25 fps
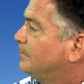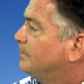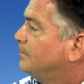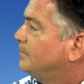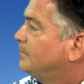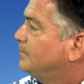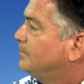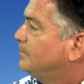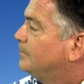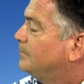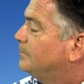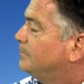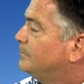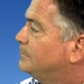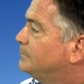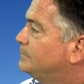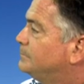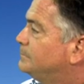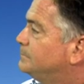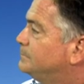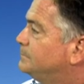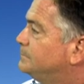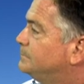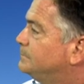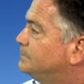
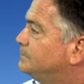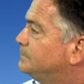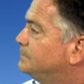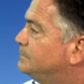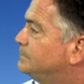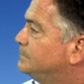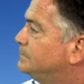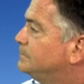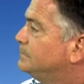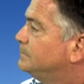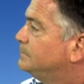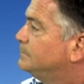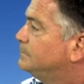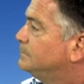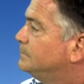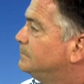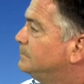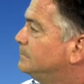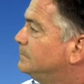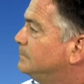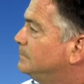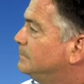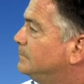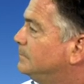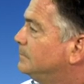
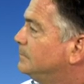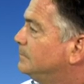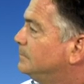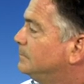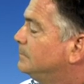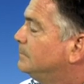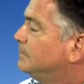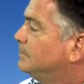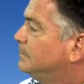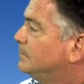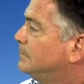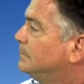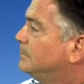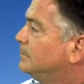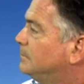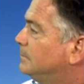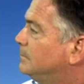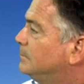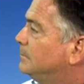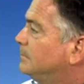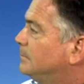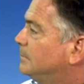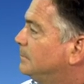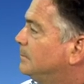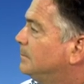
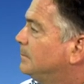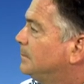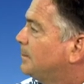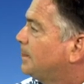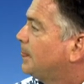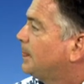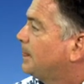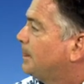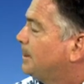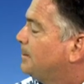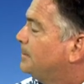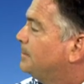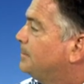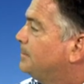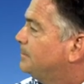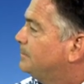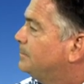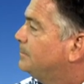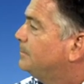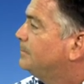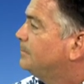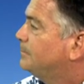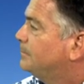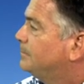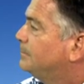
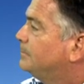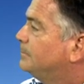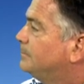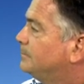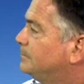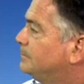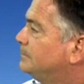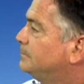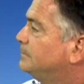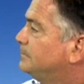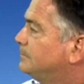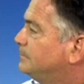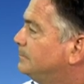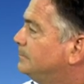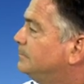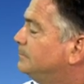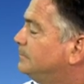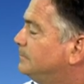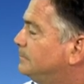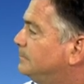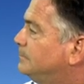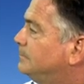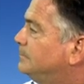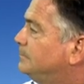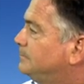
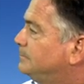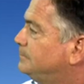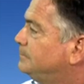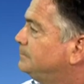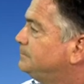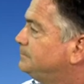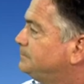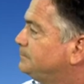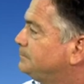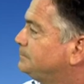This person isn't speaking.